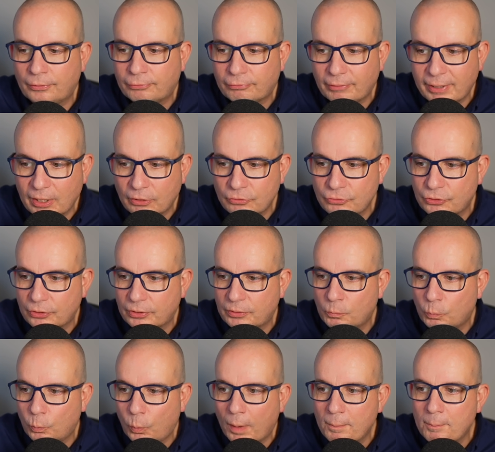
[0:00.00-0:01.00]

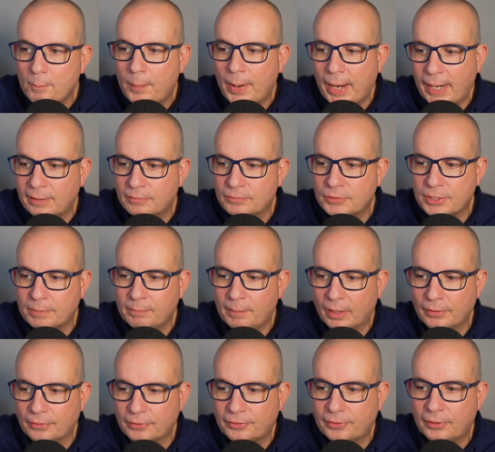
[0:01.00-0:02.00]
£301 a
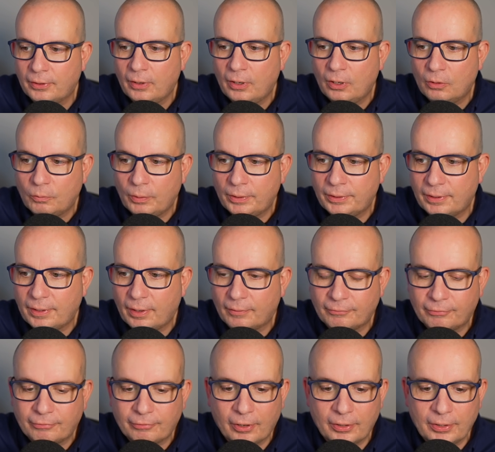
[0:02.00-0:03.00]
month with an
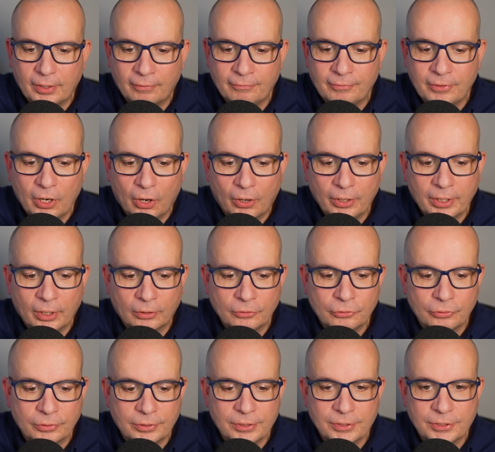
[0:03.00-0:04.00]
upfront of
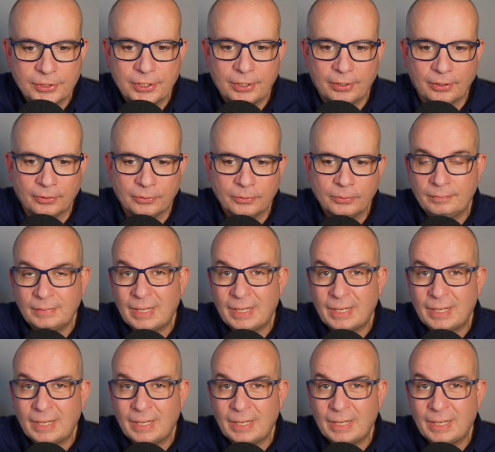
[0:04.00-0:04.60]
902.